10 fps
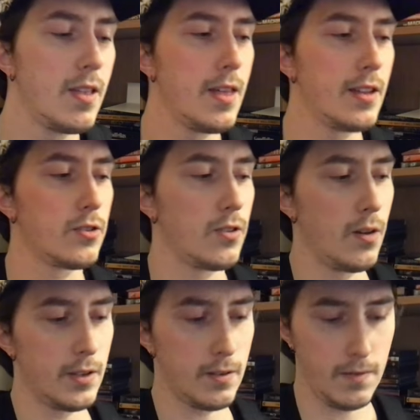that
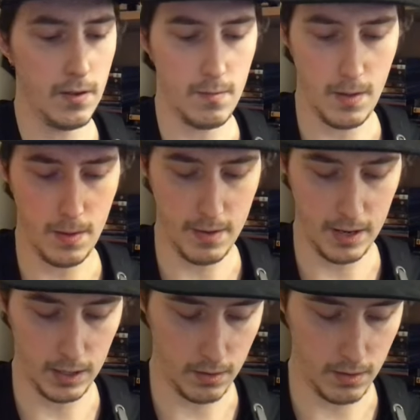saw this film on the
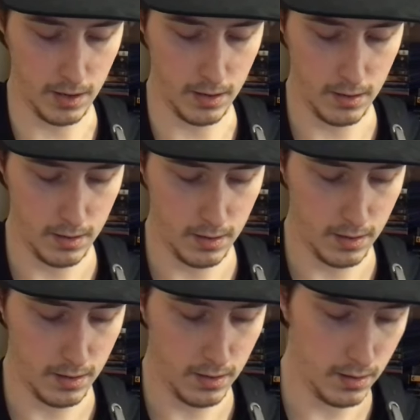big screen,
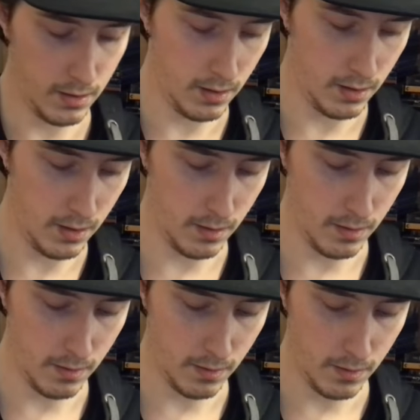
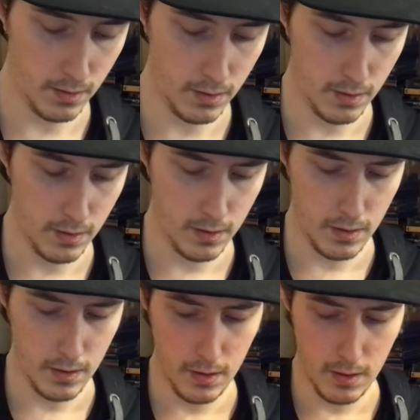uh,
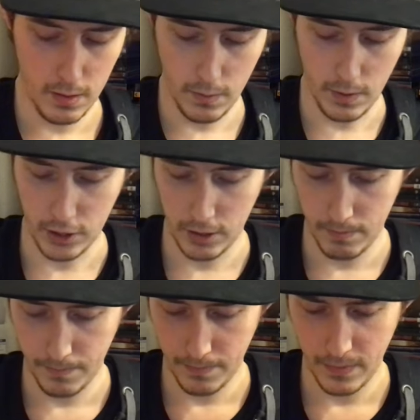which
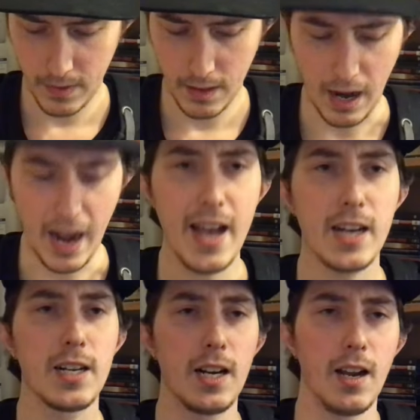I
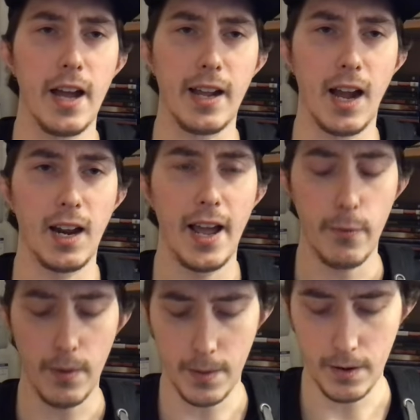actually like. I
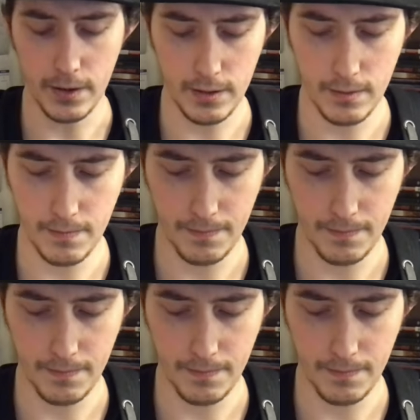like when there's